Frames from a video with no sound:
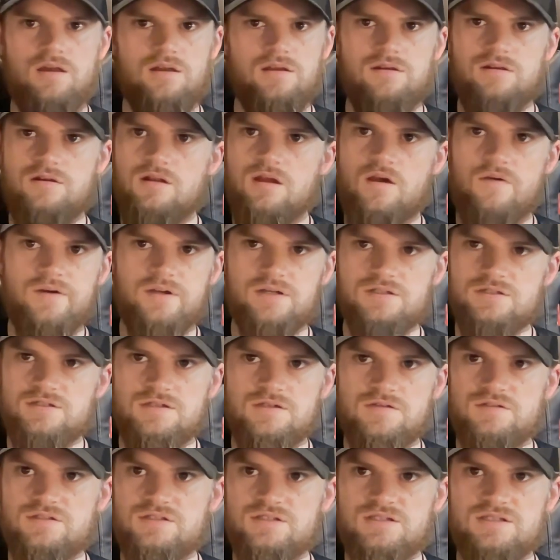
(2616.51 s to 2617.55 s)
no
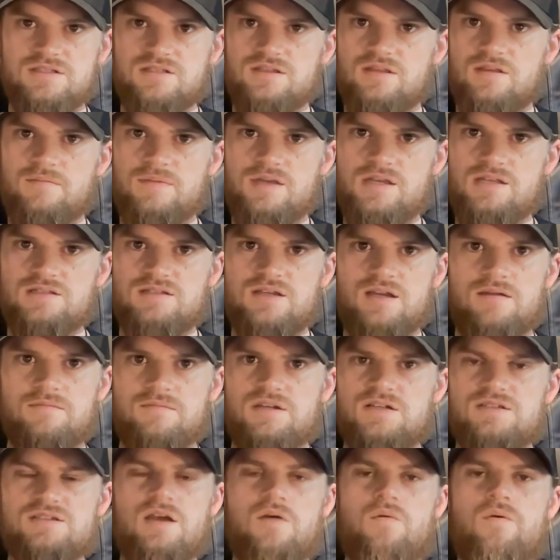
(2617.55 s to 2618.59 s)
excuses in the meantime,
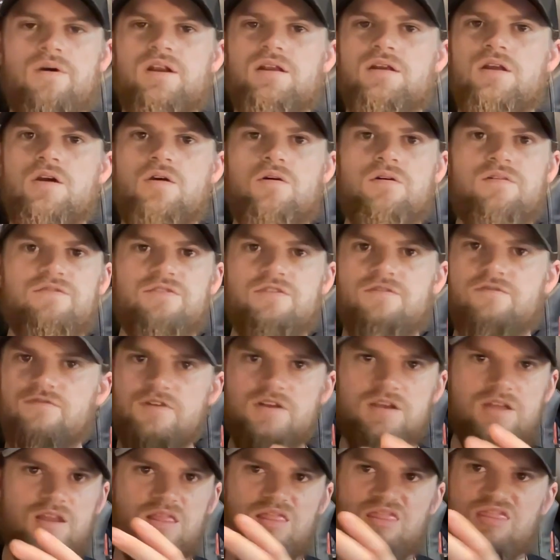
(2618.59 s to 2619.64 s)
because I want to know if the
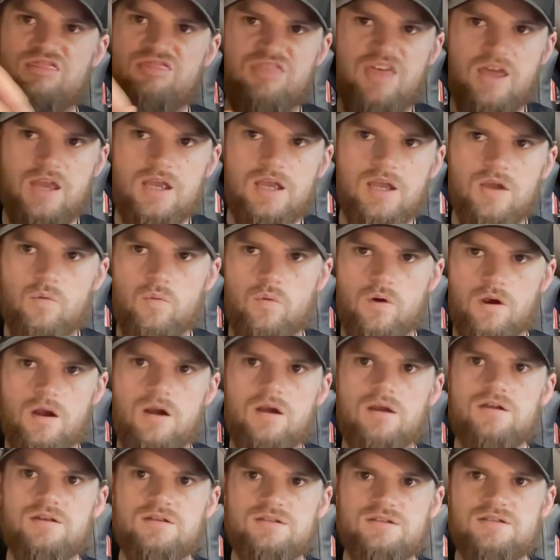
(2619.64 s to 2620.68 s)
freaking thing
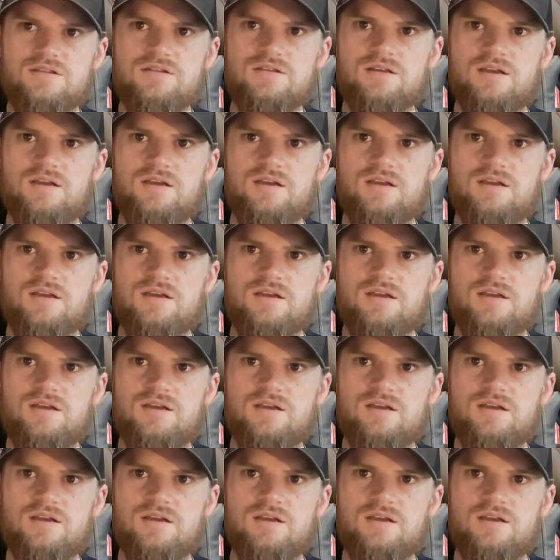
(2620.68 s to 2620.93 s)
worked.